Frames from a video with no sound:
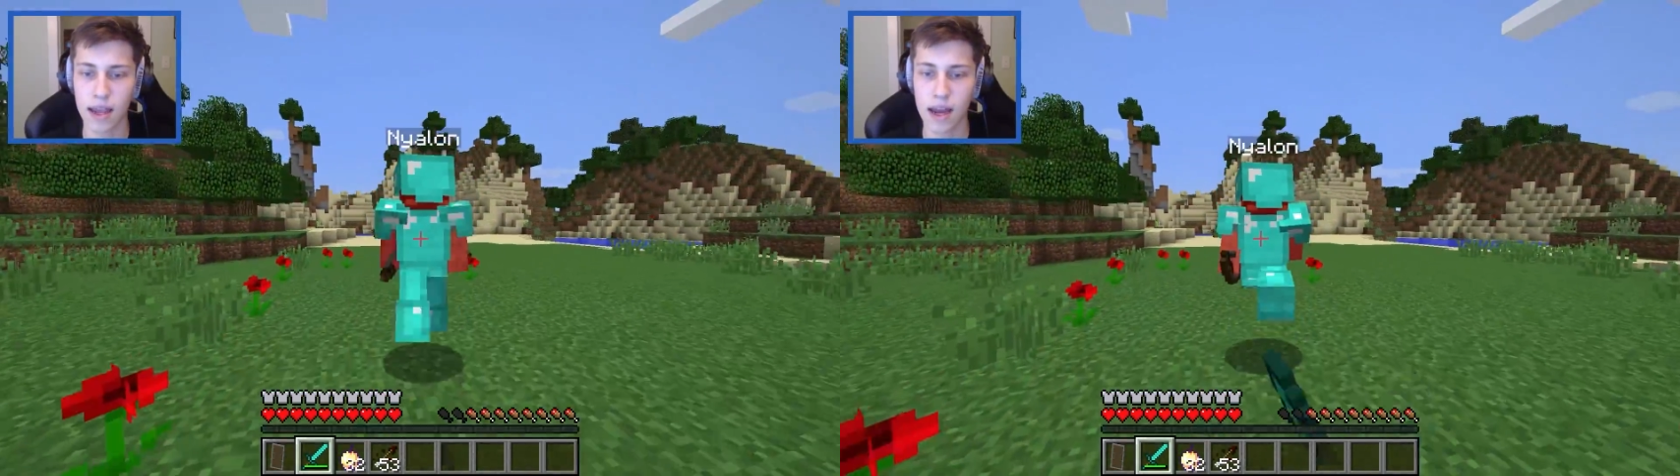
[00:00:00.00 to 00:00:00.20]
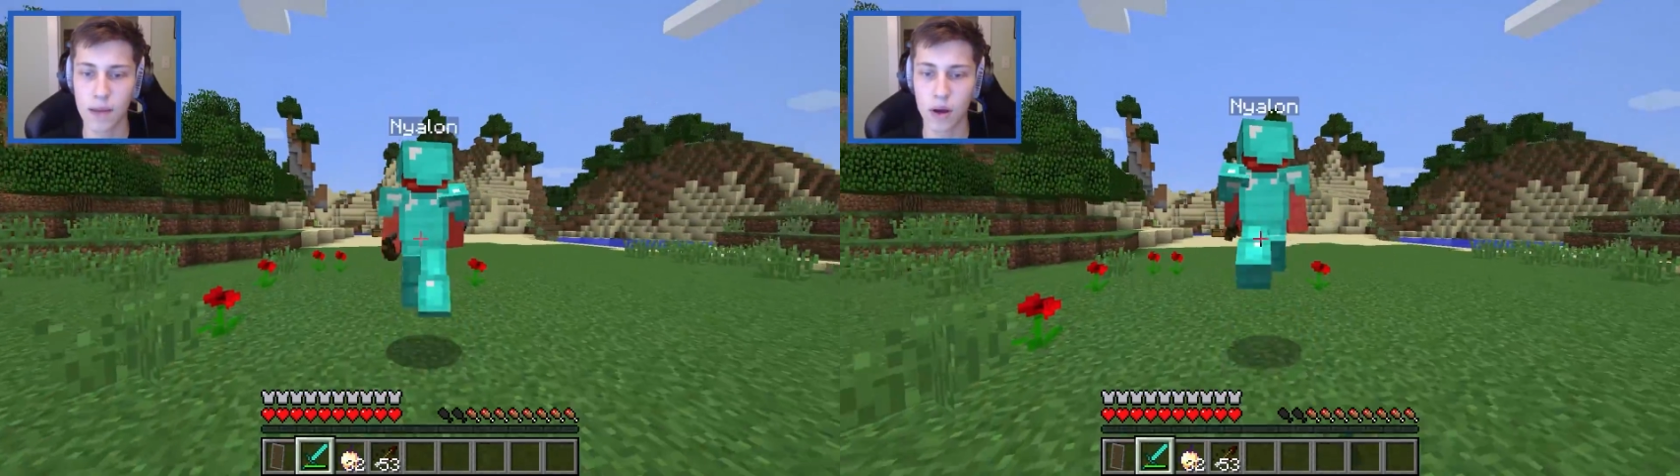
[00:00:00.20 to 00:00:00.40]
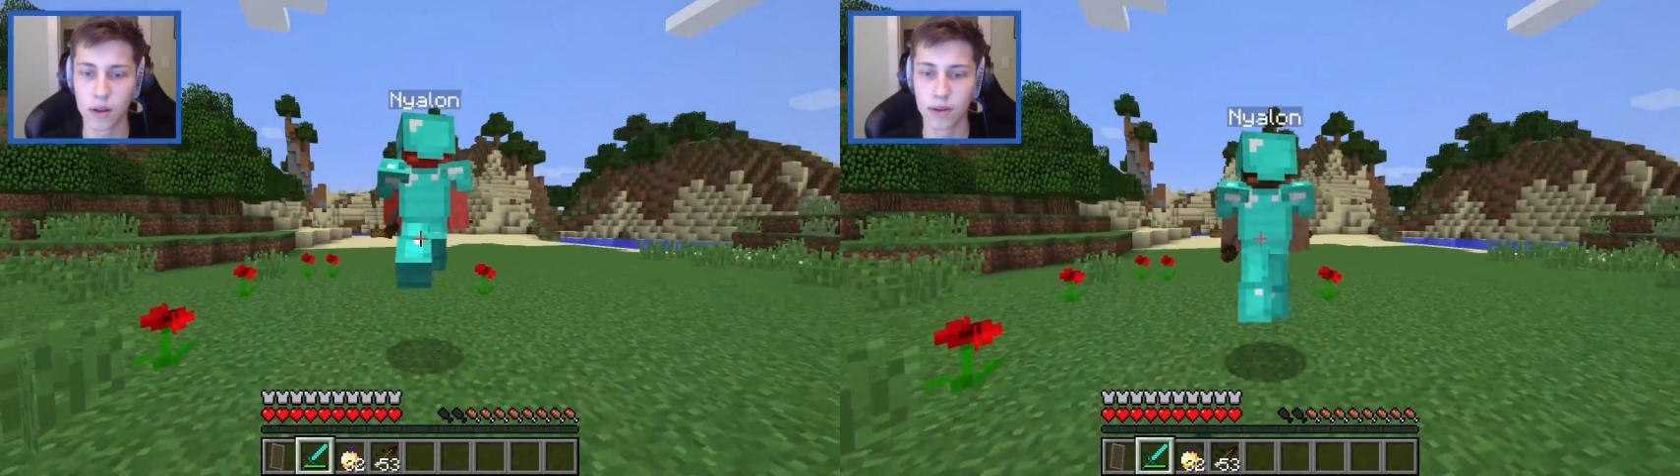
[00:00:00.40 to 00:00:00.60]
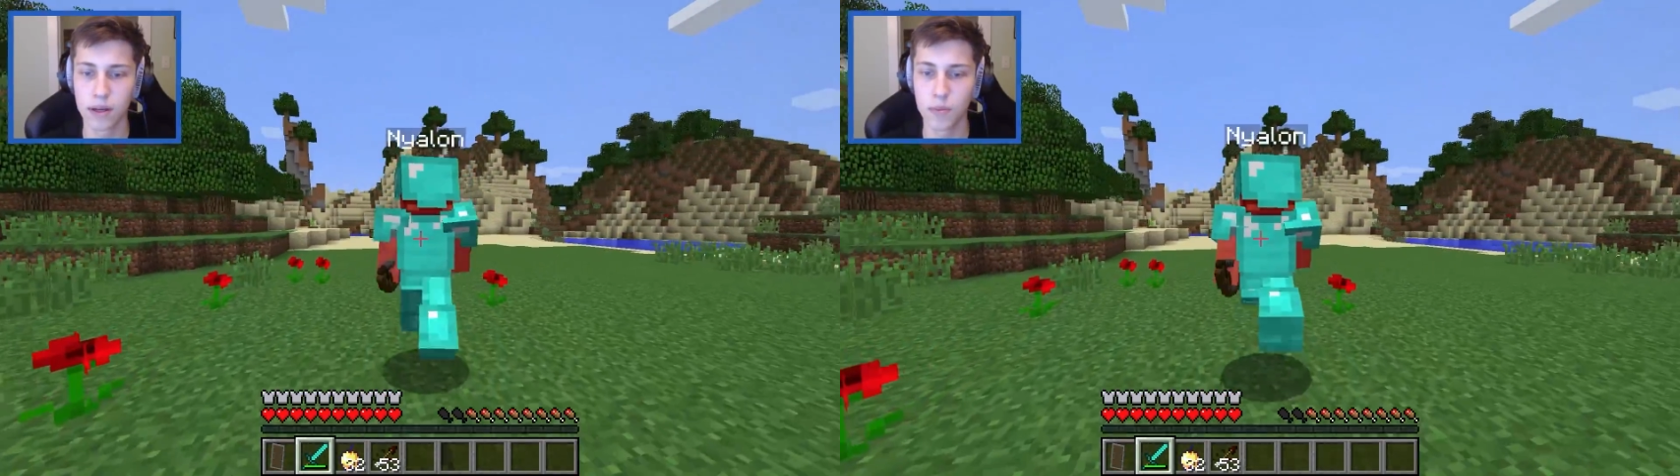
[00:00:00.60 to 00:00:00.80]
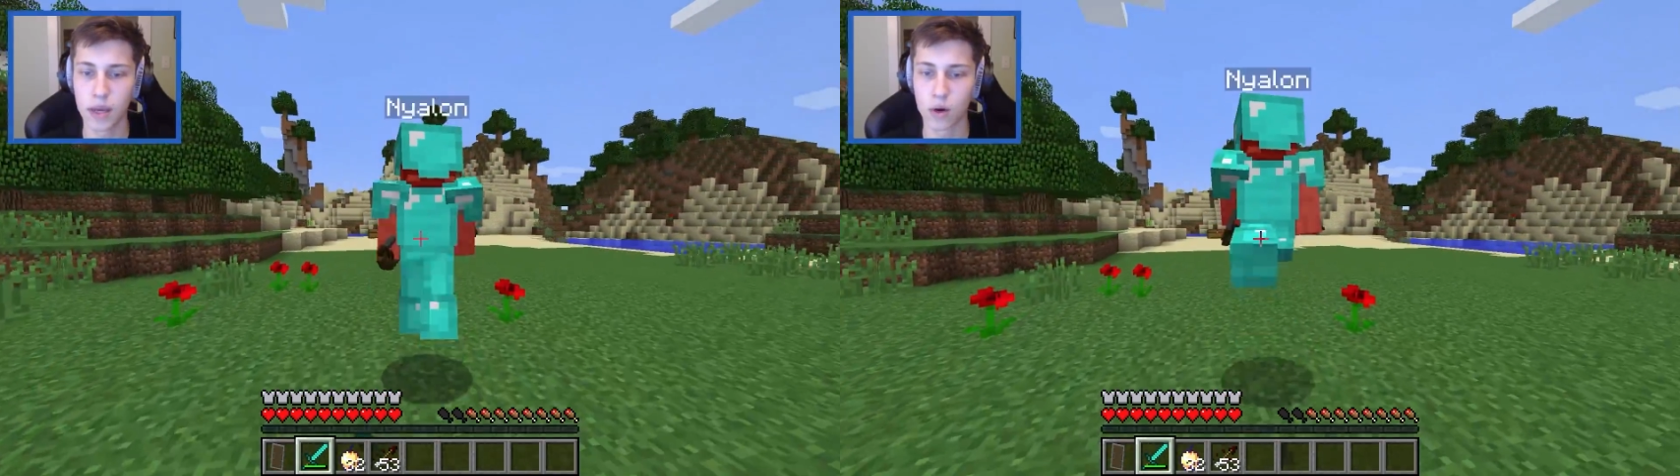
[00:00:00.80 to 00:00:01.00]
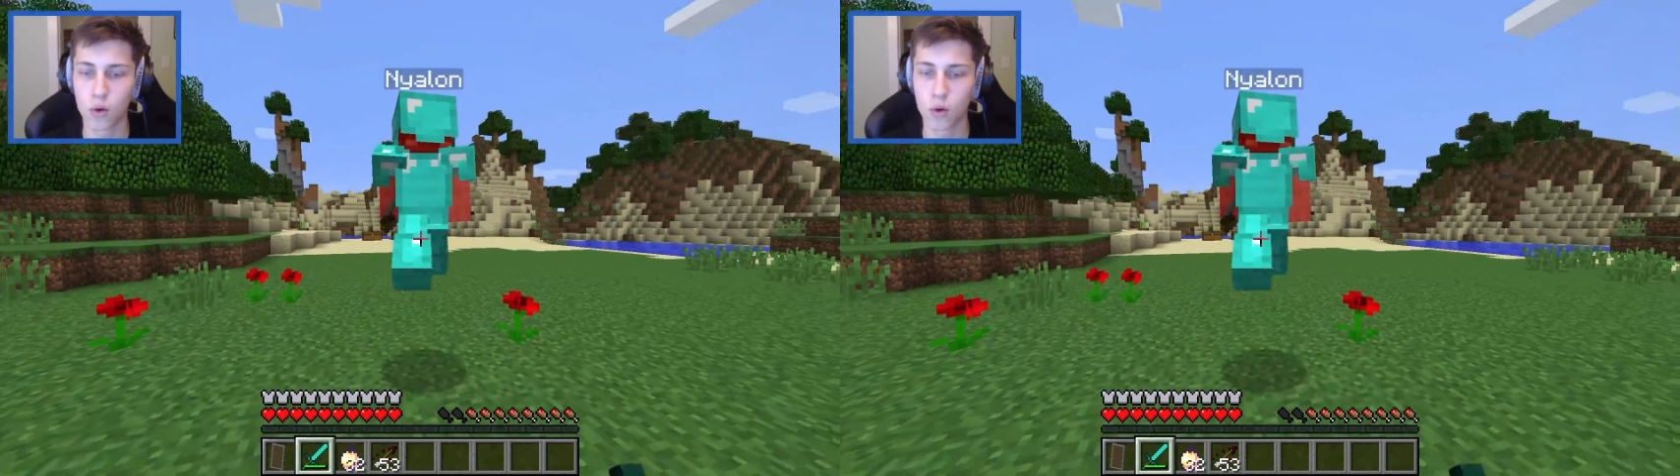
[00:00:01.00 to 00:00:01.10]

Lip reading: hit him a little bit